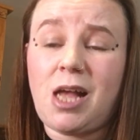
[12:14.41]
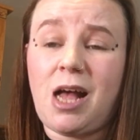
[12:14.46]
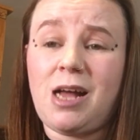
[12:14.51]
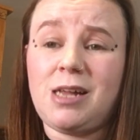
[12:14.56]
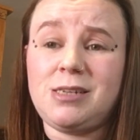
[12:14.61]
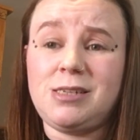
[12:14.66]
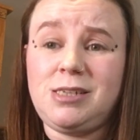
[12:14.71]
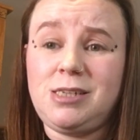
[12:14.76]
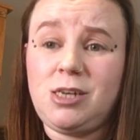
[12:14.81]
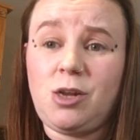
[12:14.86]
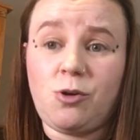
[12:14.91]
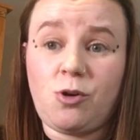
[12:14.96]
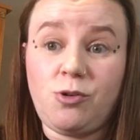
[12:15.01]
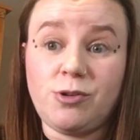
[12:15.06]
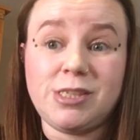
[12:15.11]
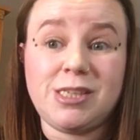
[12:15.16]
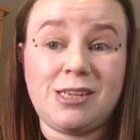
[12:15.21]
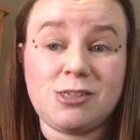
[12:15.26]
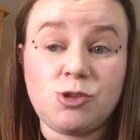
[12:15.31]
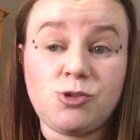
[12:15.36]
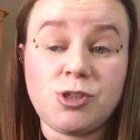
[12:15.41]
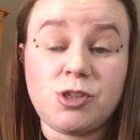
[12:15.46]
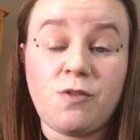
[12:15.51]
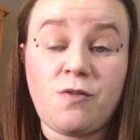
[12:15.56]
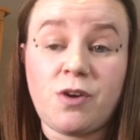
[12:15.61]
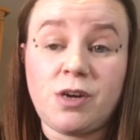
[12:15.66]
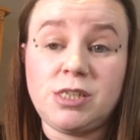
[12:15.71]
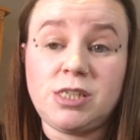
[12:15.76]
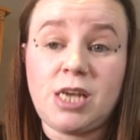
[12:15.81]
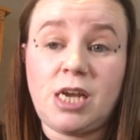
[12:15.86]
and, you know, of course that's also
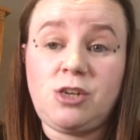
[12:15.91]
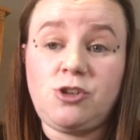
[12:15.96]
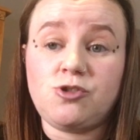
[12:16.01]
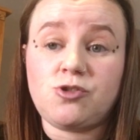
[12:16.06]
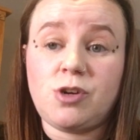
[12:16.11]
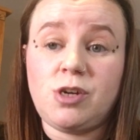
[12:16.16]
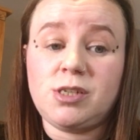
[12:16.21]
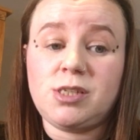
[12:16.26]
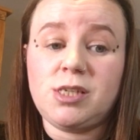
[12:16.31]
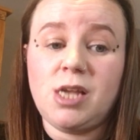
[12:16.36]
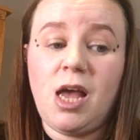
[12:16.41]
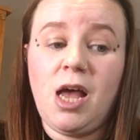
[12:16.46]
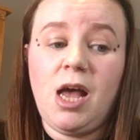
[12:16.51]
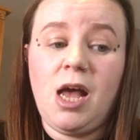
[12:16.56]
very dangerous